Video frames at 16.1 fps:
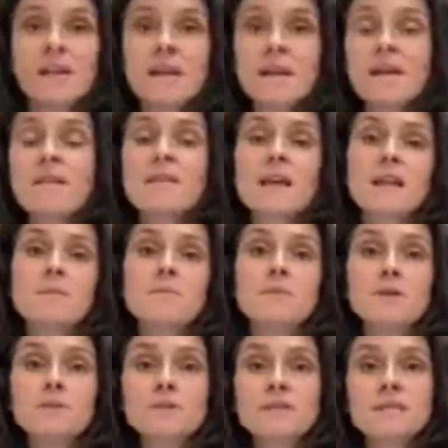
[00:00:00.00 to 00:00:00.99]
that immune
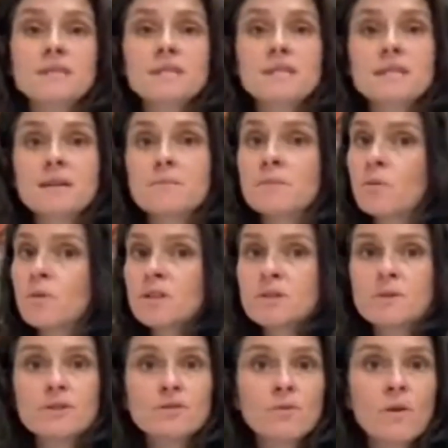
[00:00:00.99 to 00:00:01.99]
system. But once we
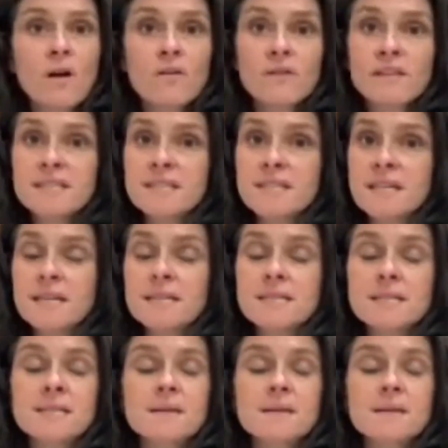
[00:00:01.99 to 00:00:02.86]
do all these things,